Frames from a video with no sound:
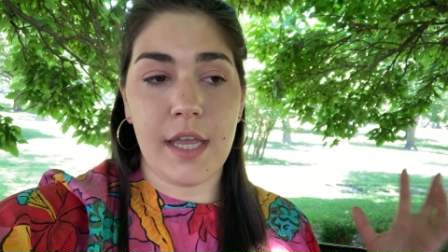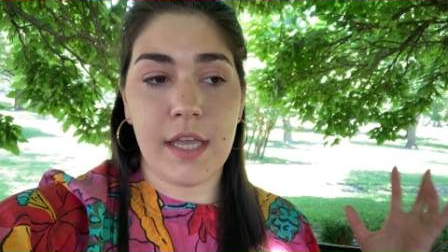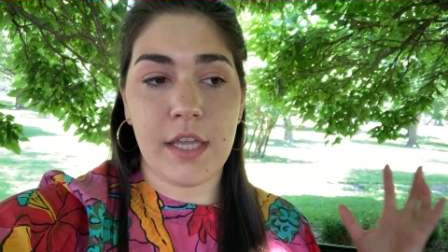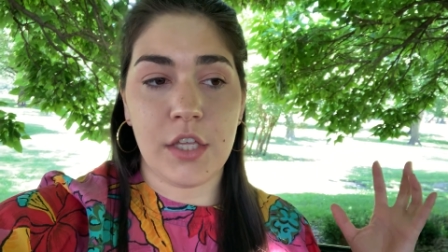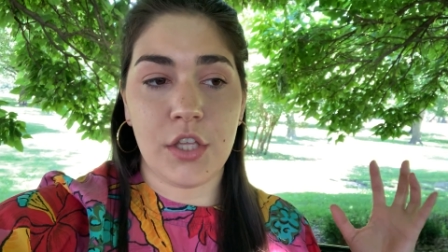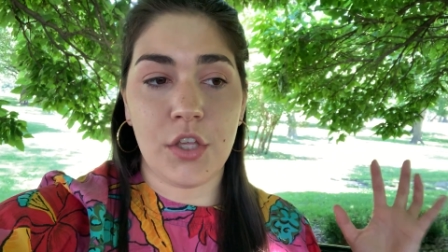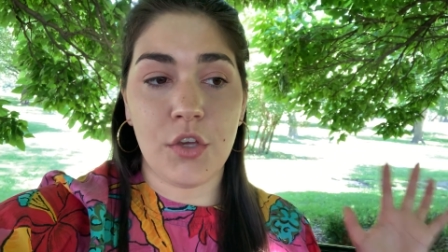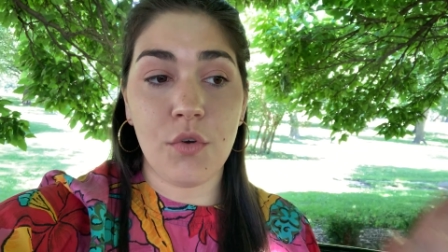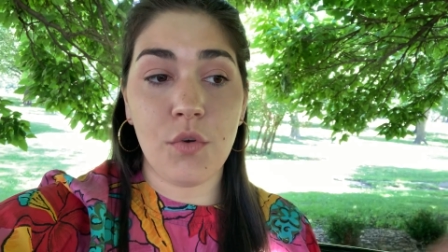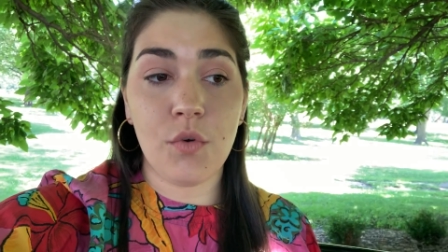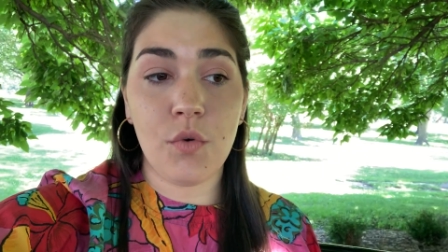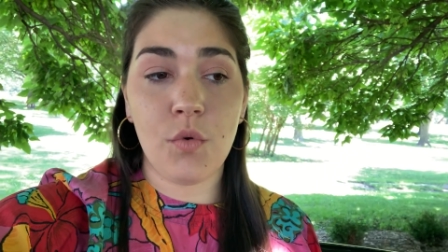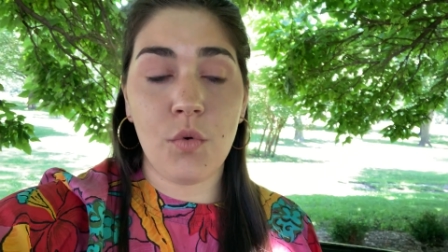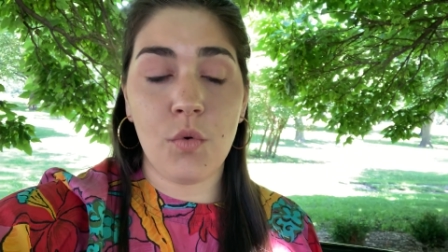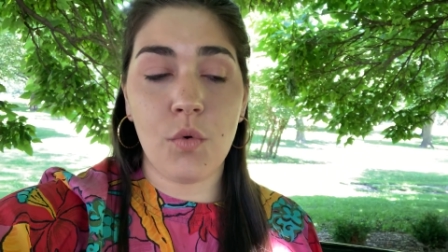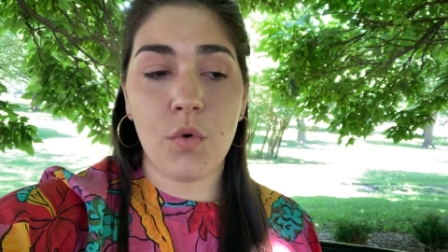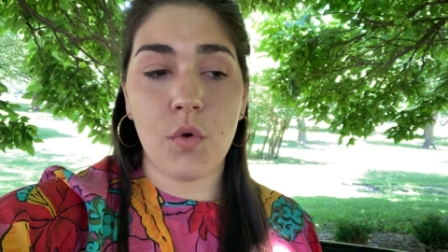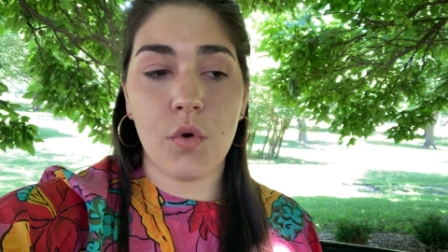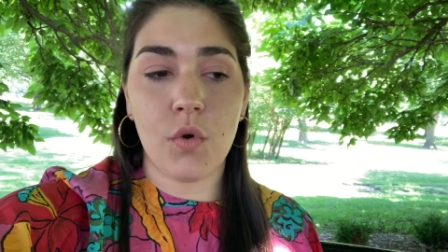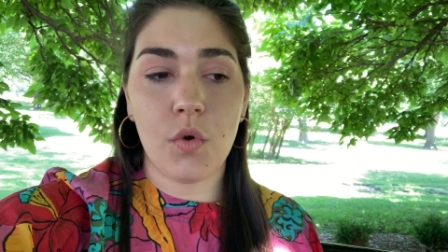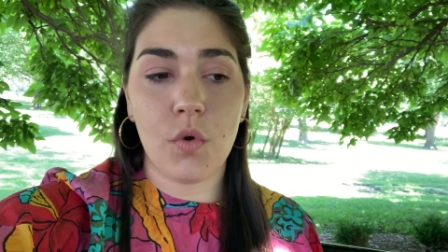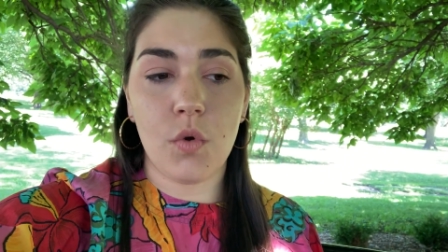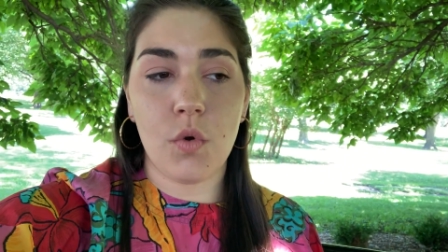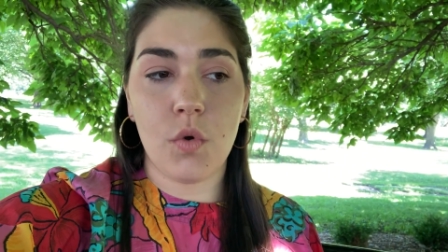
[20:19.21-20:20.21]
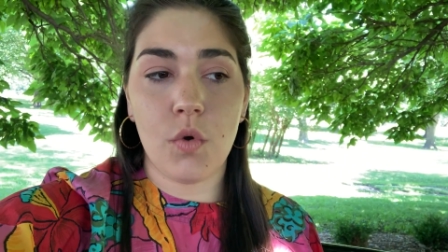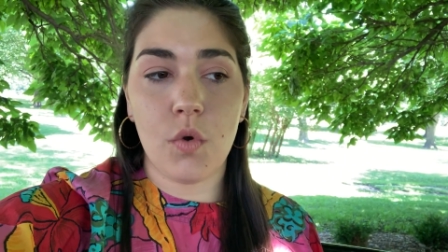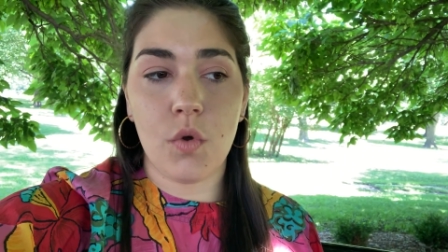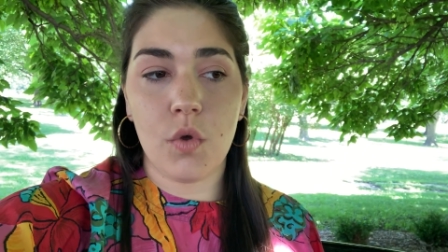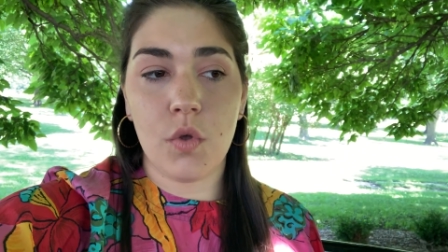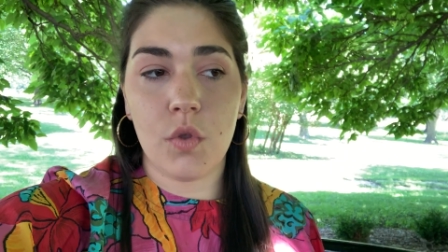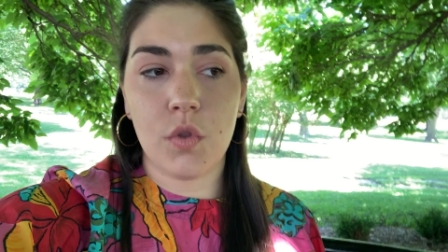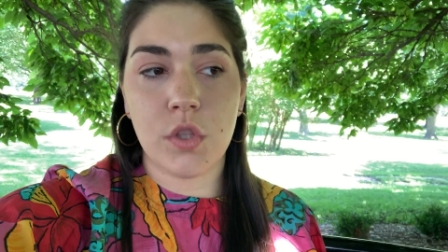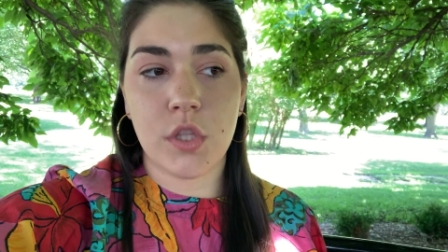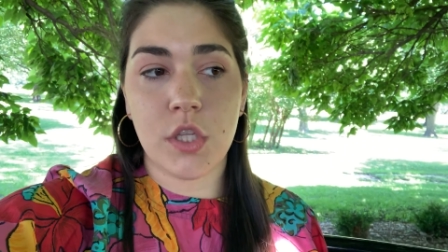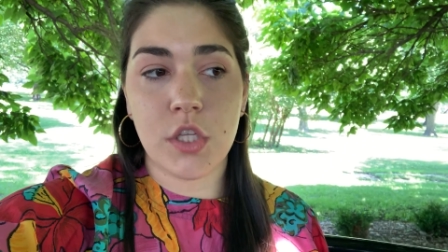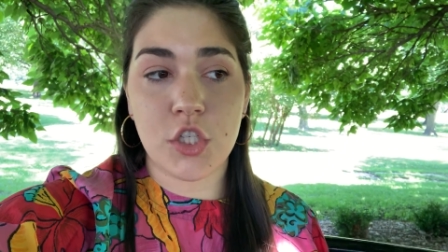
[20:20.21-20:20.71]
you
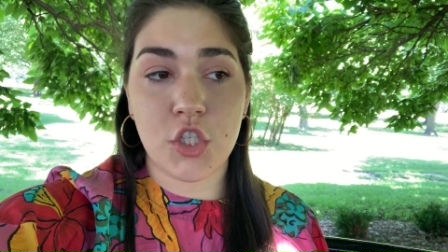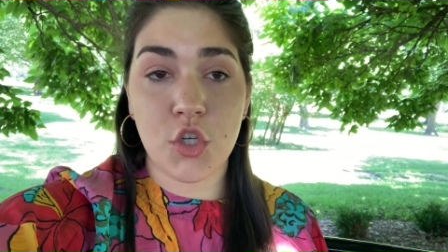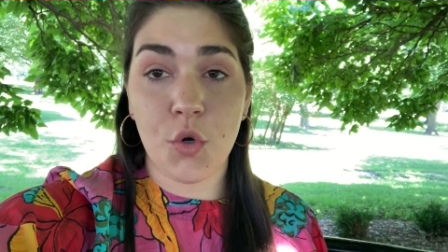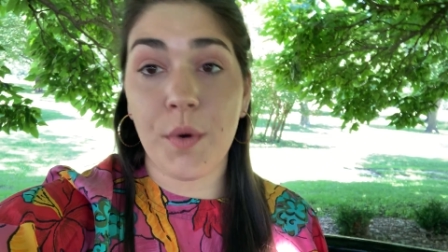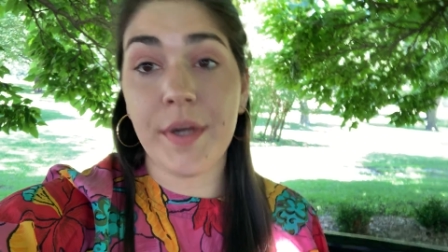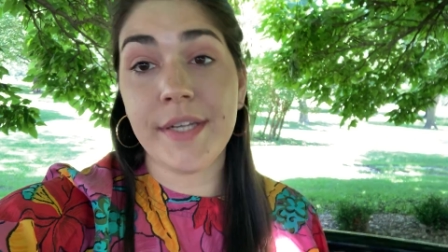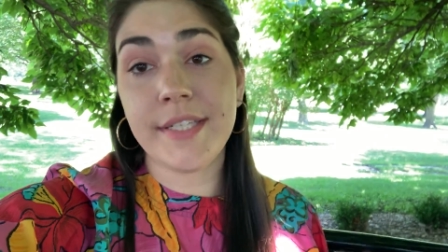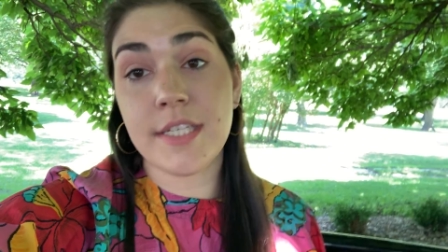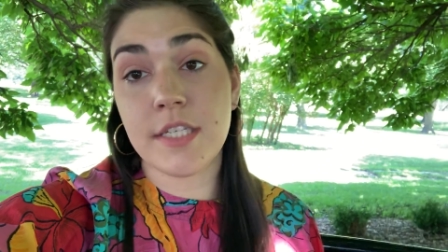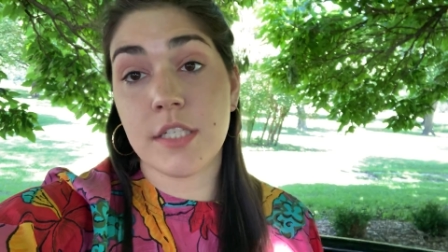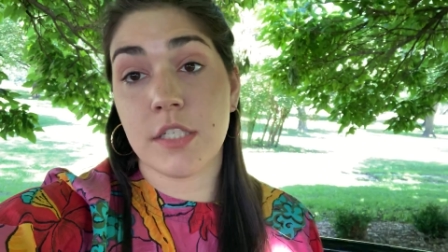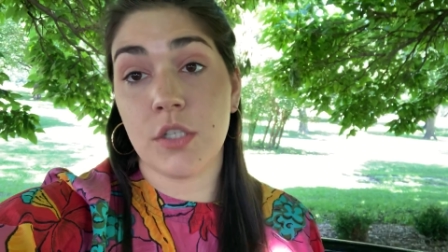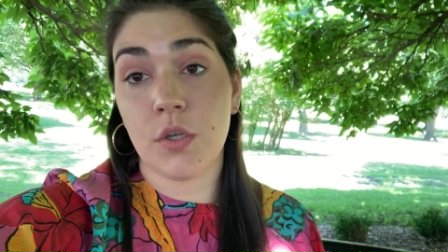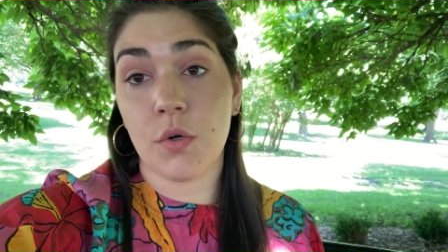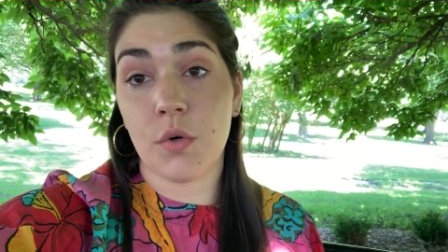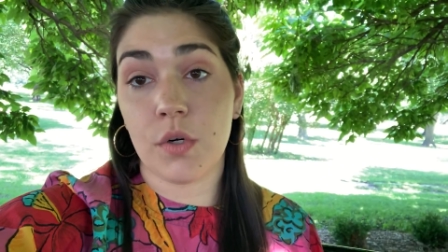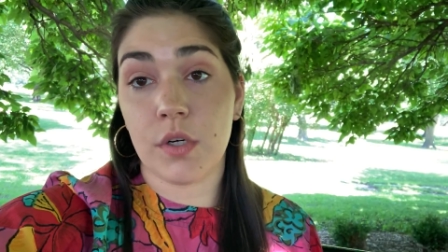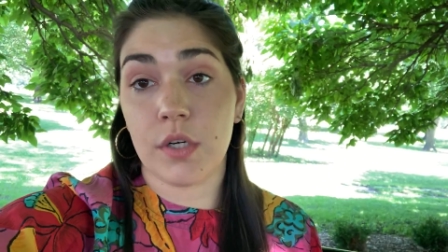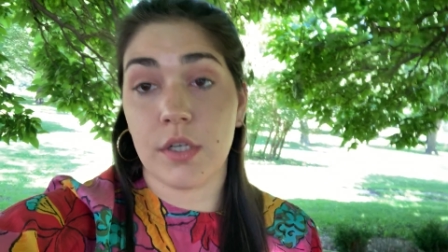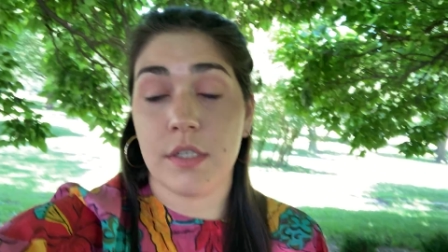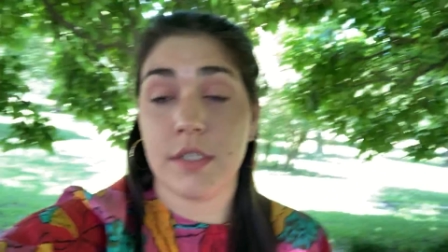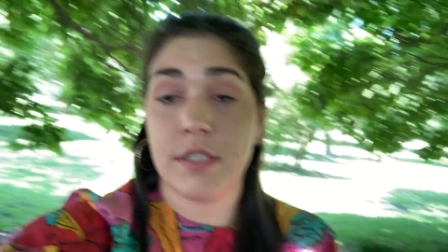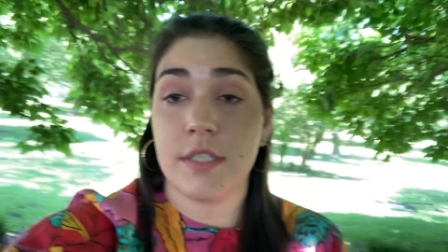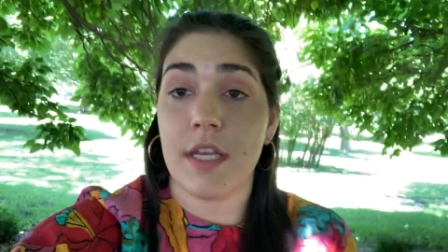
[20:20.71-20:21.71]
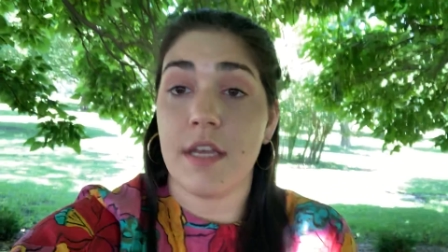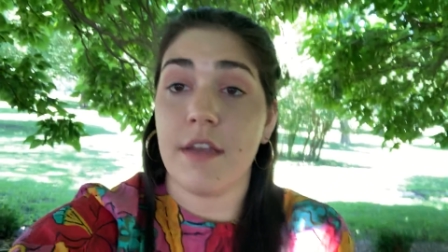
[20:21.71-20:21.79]
the choice is yours